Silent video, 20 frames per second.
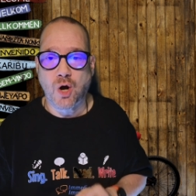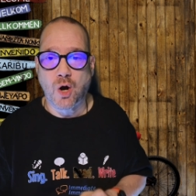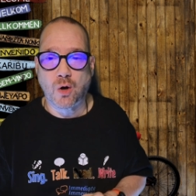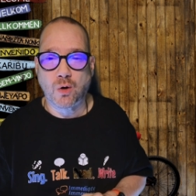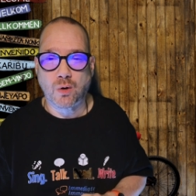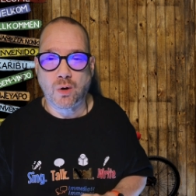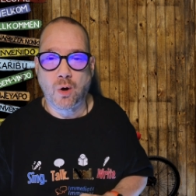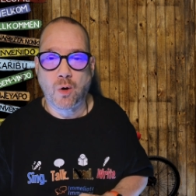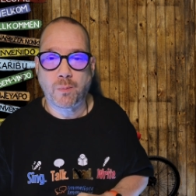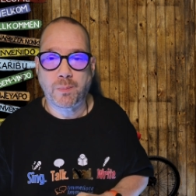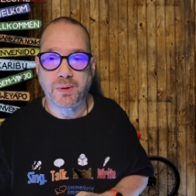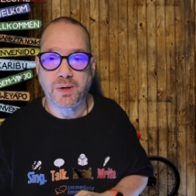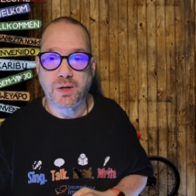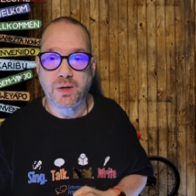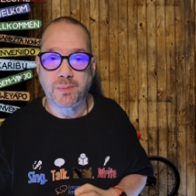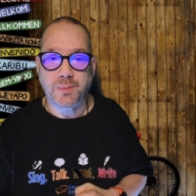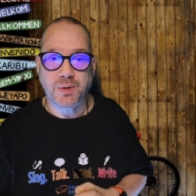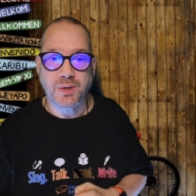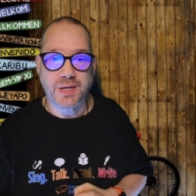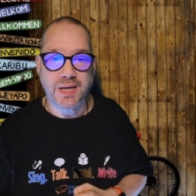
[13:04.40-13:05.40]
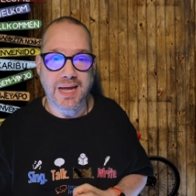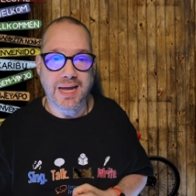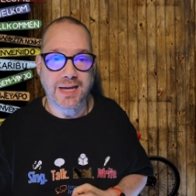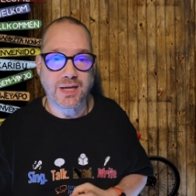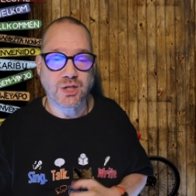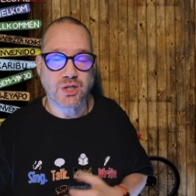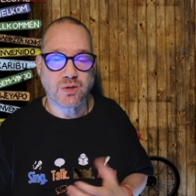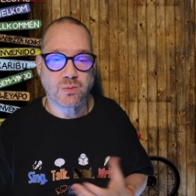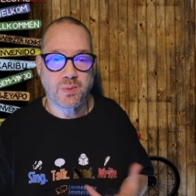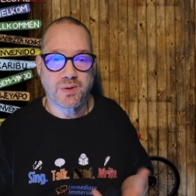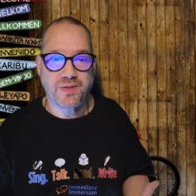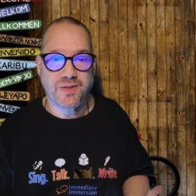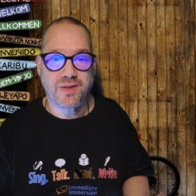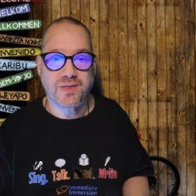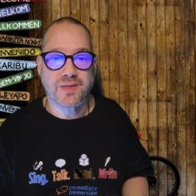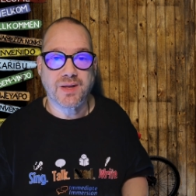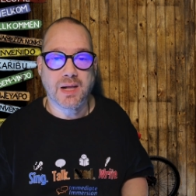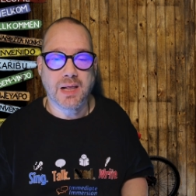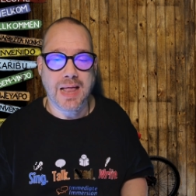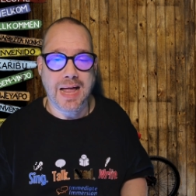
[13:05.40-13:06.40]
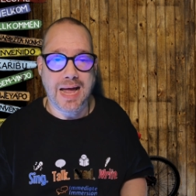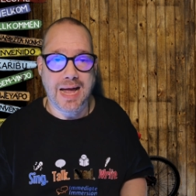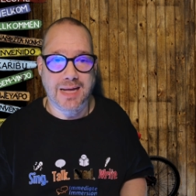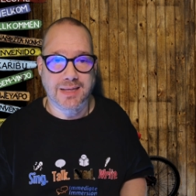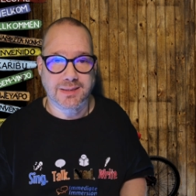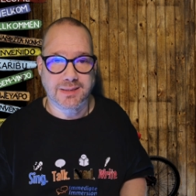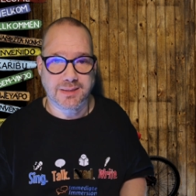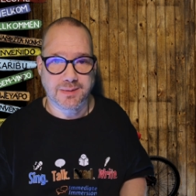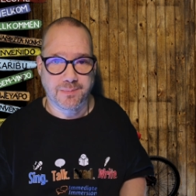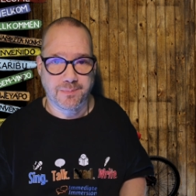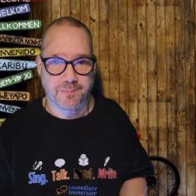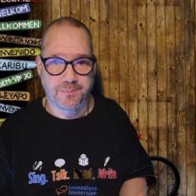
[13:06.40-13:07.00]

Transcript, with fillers: open communication within the class.